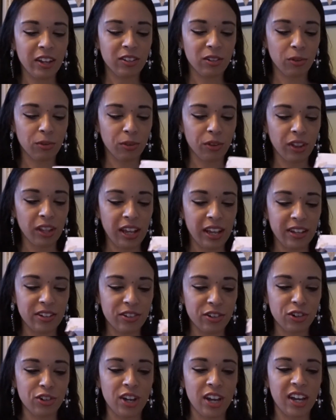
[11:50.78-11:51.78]
Don't really
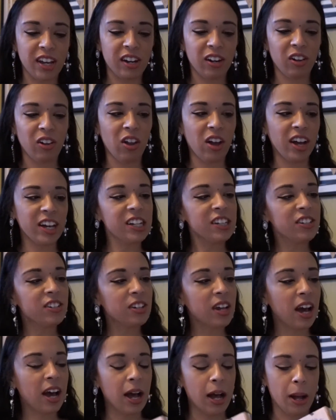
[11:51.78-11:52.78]
entertain a lot.
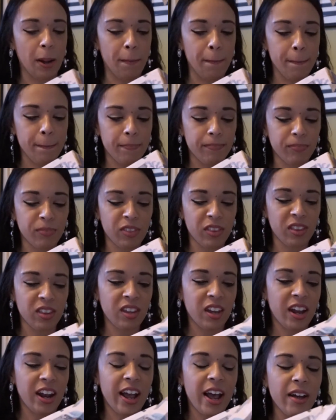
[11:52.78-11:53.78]
And
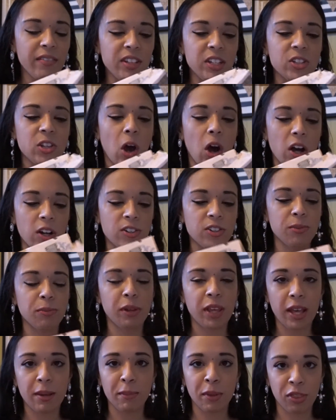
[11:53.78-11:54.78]
I have these awesome
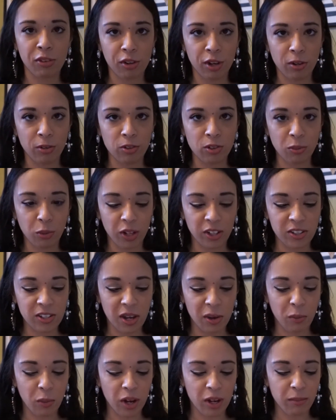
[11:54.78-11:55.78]
Game of Thrones ones
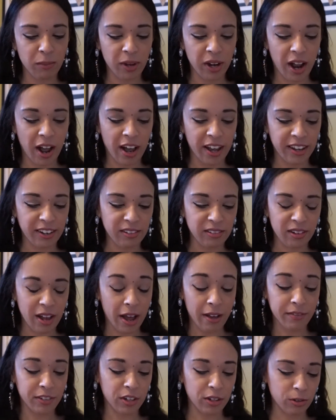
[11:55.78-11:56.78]
I won, but I
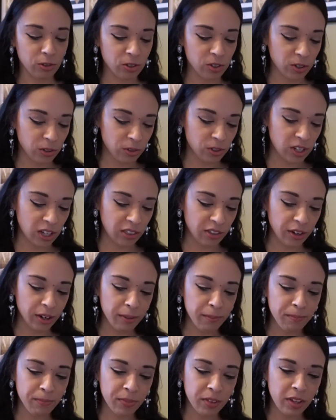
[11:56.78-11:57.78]
haven't used those
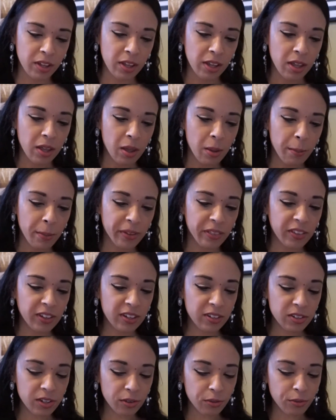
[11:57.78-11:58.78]
either. But
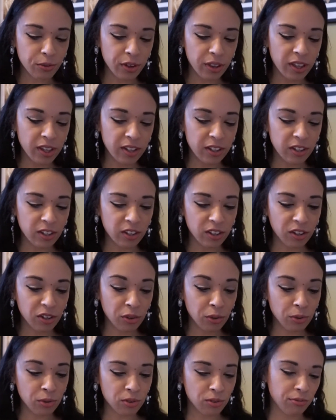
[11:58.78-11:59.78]
these are really
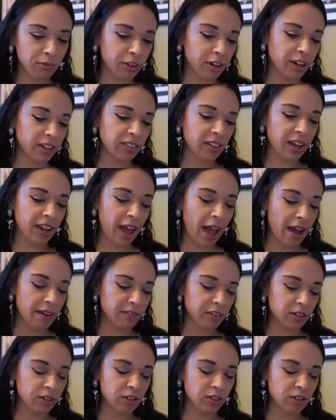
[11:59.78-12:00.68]
cute for if I ever